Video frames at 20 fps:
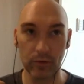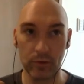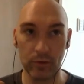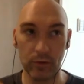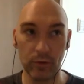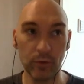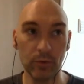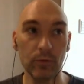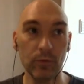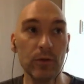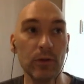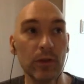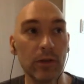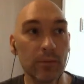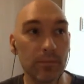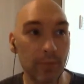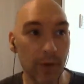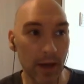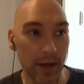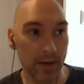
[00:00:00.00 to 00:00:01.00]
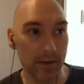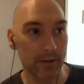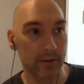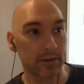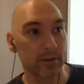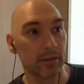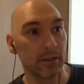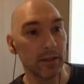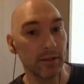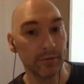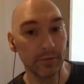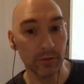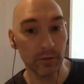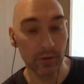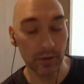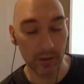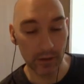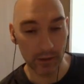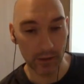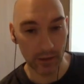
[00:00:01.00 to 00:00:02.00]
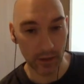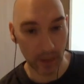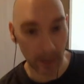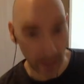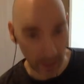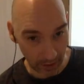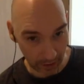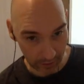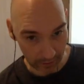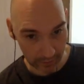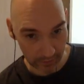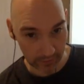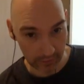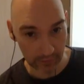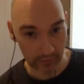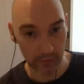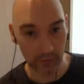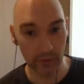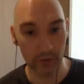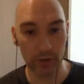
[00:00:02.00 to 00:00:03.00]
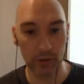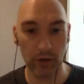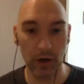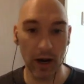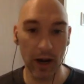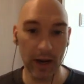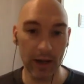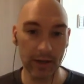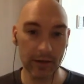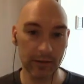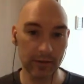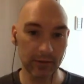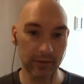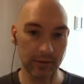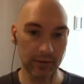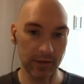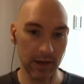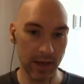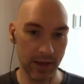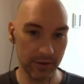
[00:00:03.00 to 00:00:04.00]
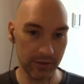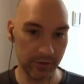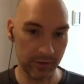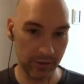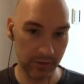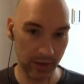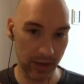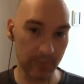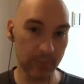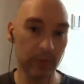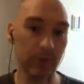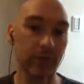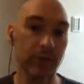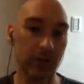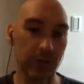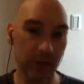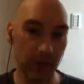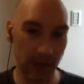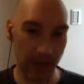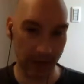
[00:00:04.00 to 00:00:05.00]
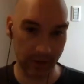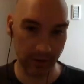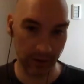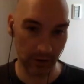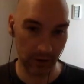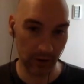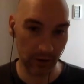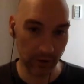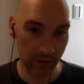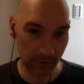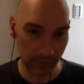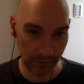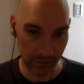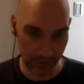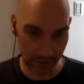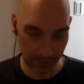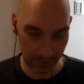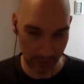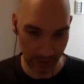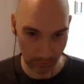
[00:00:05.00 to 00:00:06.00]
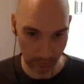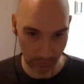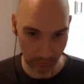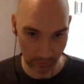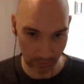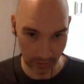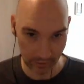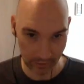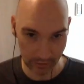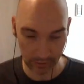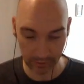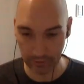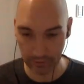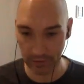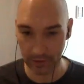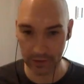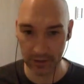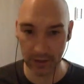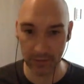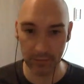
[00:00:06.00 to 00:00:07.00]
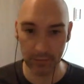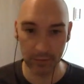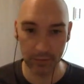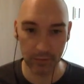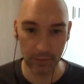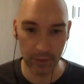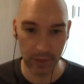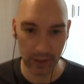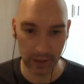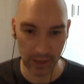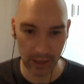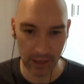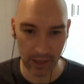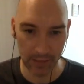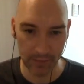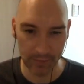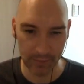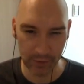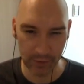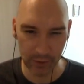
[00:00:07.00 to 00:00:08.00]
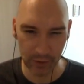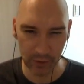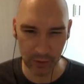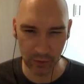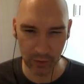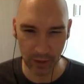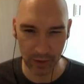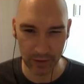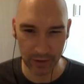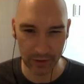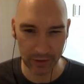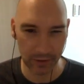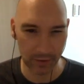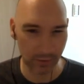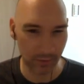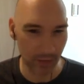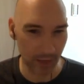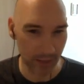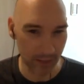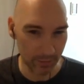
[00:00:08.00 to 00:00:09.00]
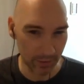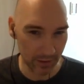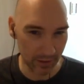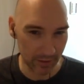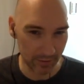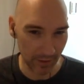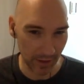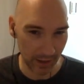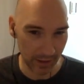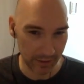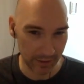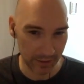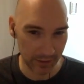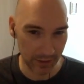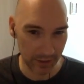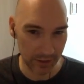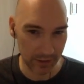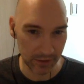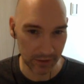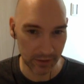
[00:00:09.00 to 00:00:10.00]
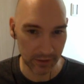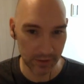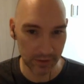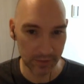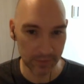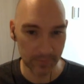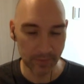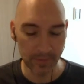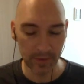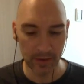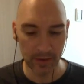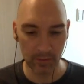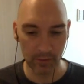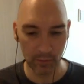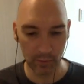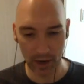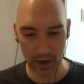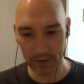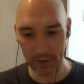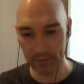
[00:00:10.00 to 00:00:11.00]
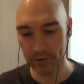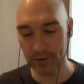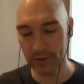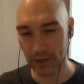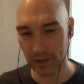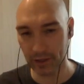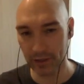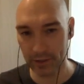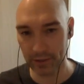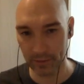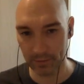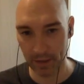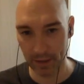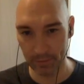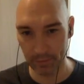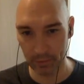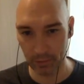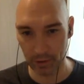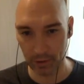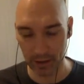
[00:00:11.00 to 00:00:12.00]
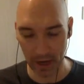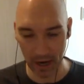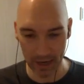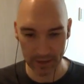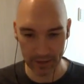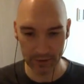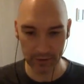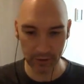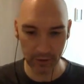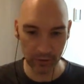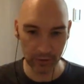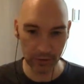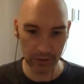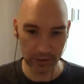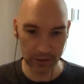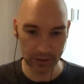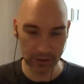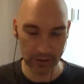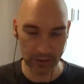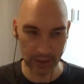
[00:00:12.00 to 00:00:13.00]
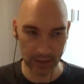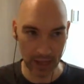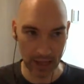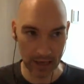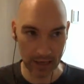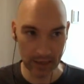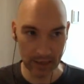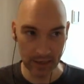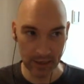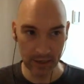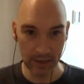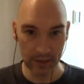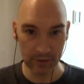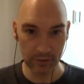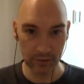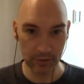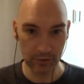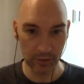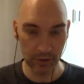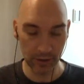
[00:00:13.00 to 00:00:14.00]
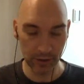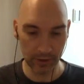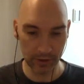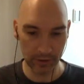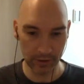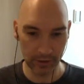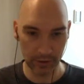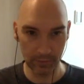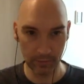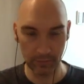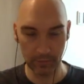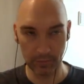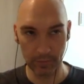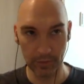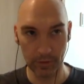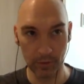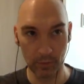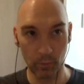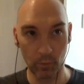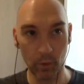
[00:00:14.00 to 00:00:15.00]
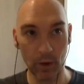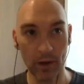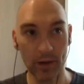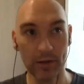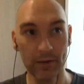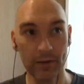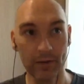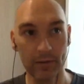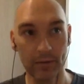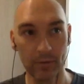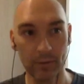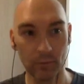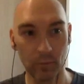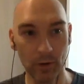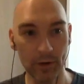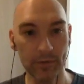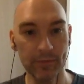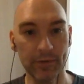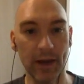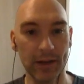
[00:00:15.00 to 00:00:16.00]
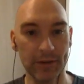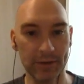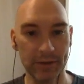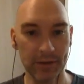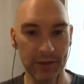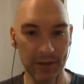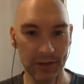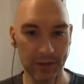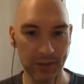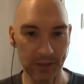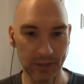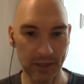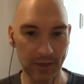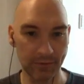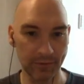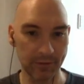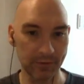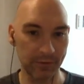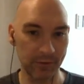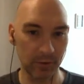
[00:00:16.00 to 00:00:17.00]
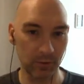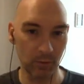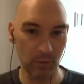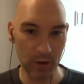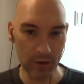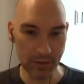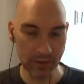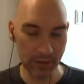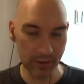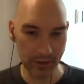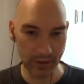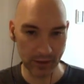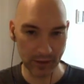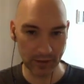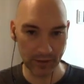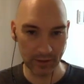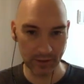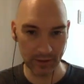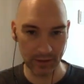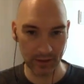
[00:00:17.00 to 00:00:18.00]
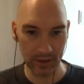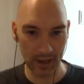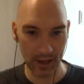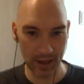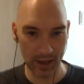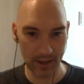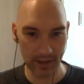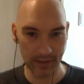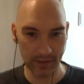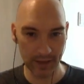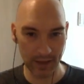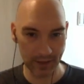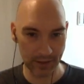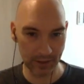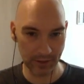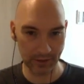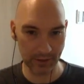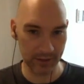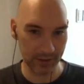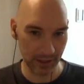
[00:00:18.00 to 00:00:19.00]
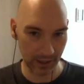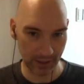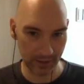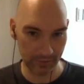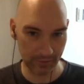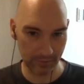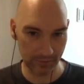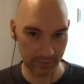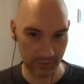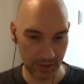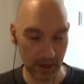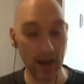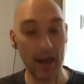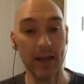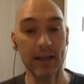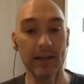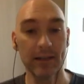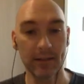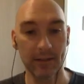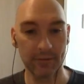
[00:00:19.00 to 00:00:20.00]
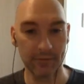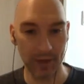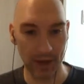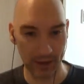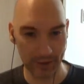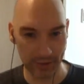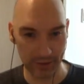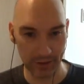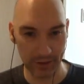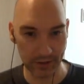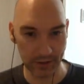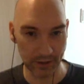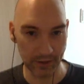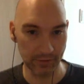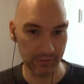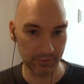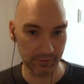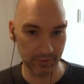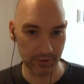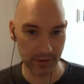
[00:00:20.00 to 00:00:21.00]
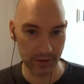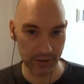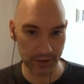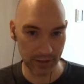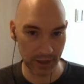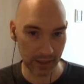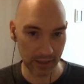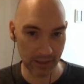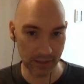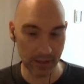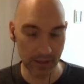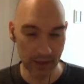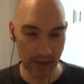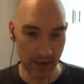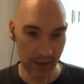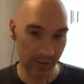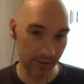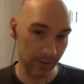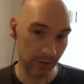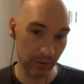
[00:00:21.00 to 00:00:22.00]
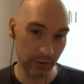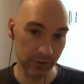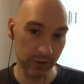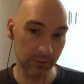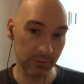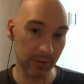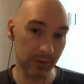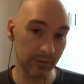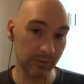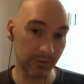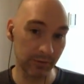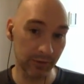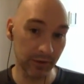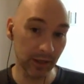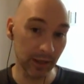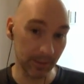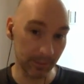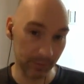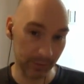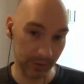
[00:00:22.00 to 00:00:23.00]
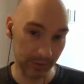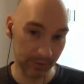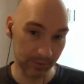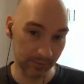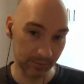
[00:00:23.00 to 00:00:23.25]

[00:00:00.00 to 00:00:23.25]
do your best, if you can, to try and double check all of this paperwork. So for example, when it came to, I think, the rabies vaccinations, when I was checking the paperwork, I noticed that the one vaccination given for one thing, and I think the second kind of vaccination given for the second, those had been flipped.